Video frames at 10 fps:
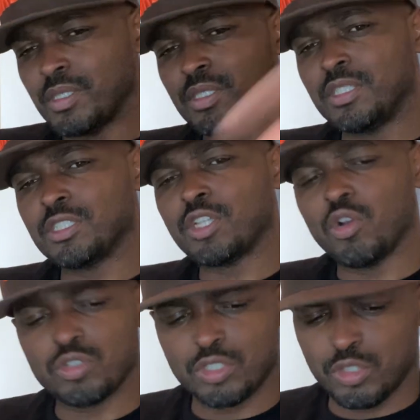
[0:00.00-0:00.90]
this
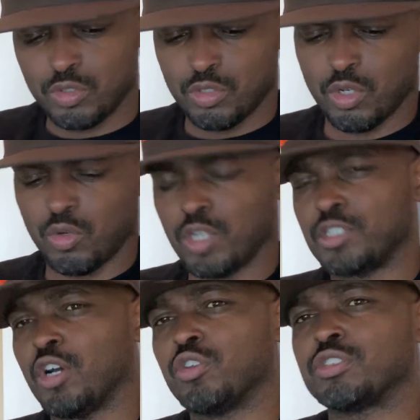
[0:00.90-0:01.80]
goes into, you know,
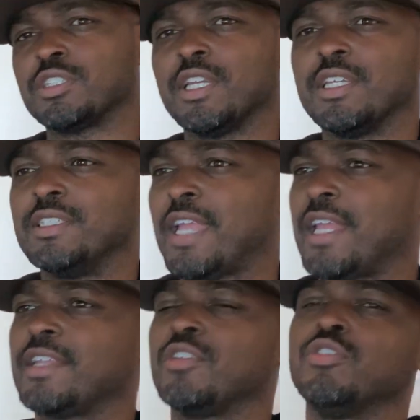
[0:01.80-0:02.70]
adults
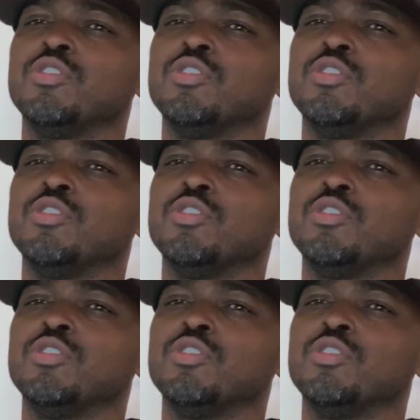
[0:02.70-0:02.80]
dating.